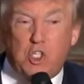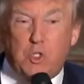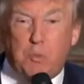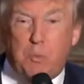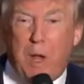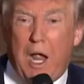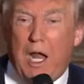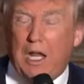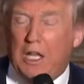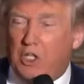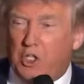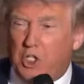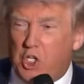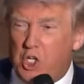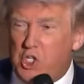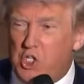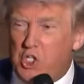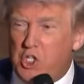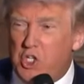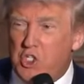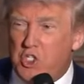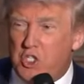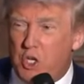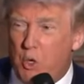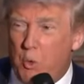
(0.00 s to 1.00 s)
these
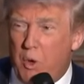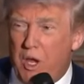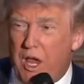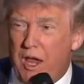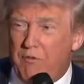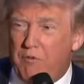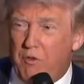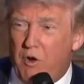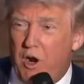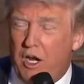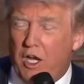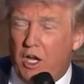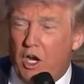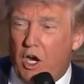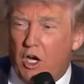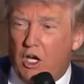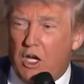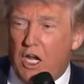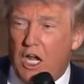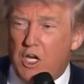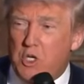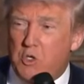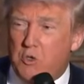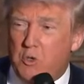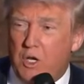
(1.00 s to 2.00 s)
politicians that we have running our
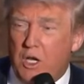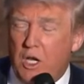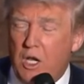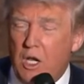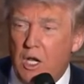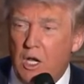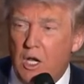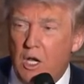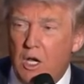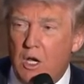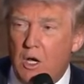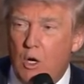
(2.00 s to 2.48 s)
country,